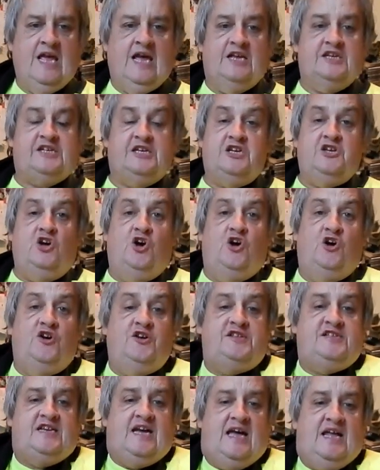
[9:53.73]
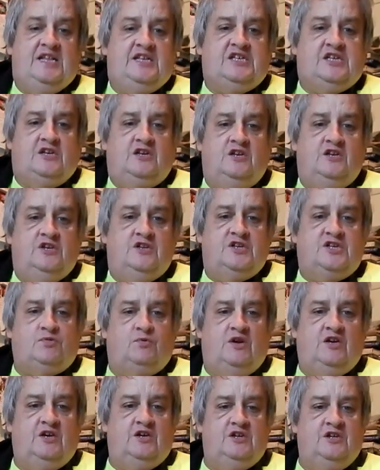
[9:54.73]
See her dancing,
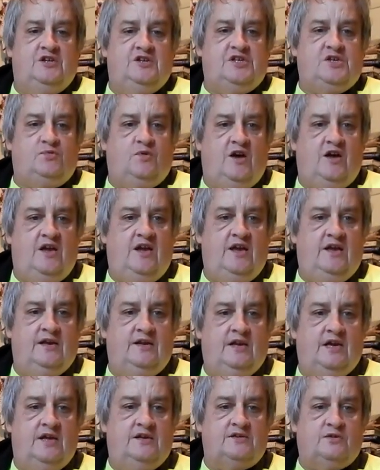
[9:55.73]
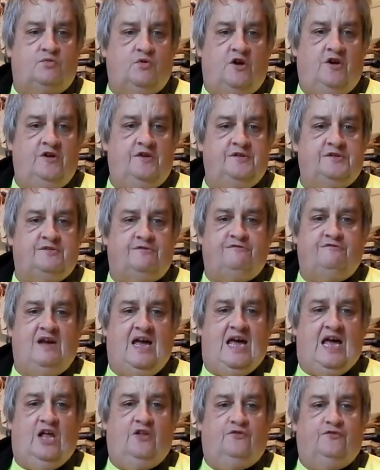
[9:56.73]
swing and sway, and then she whirls
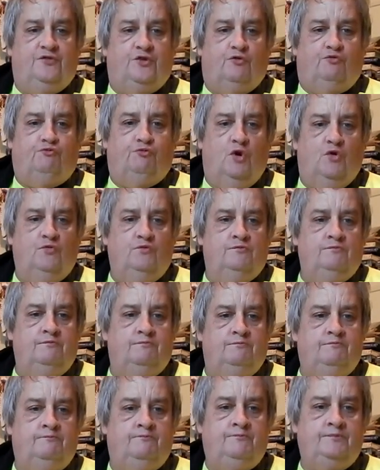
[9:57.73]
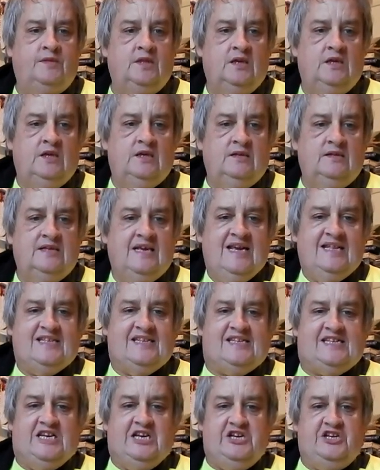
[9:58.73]
around the room. The
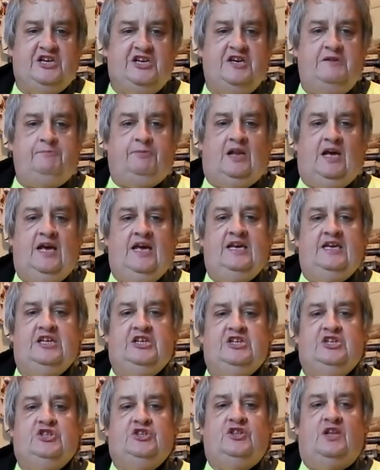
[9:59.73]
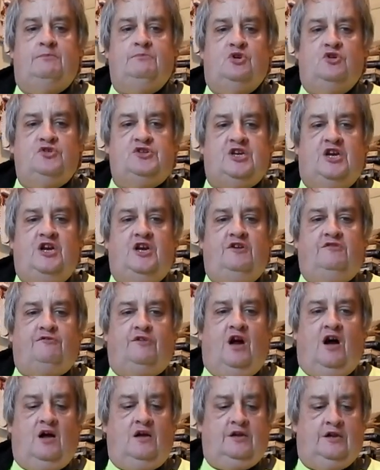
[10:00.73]
CD playing, the music
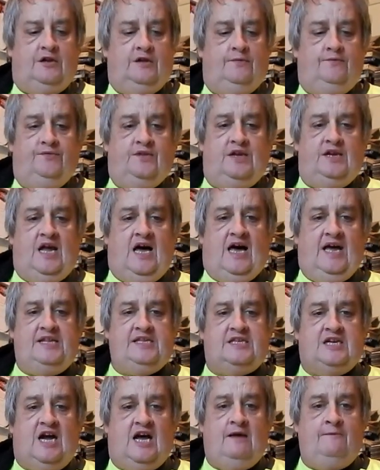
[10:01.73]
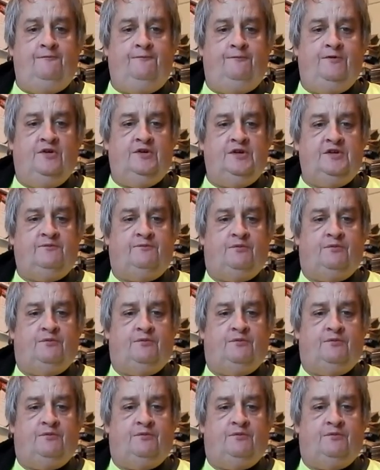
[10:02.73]
rocking, the nighttime feels